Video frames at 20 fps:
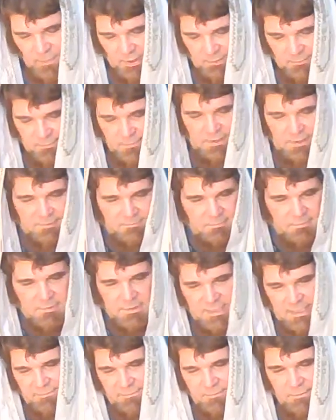Um, and
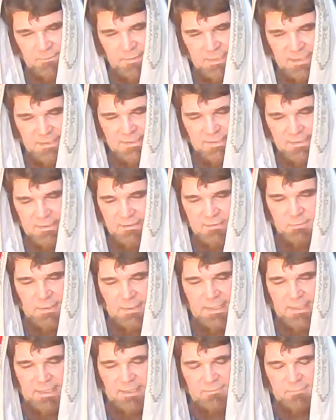definitely says
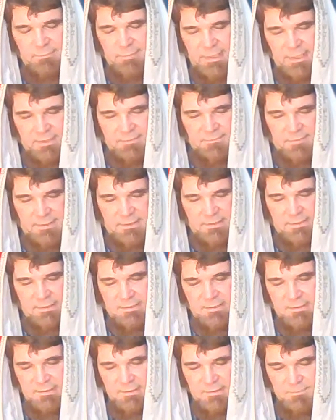we have
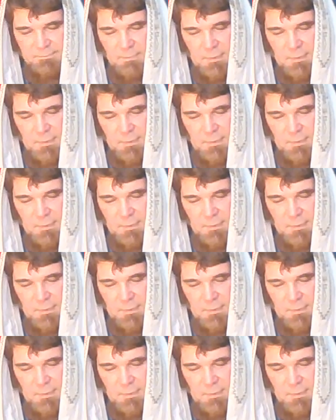benefits.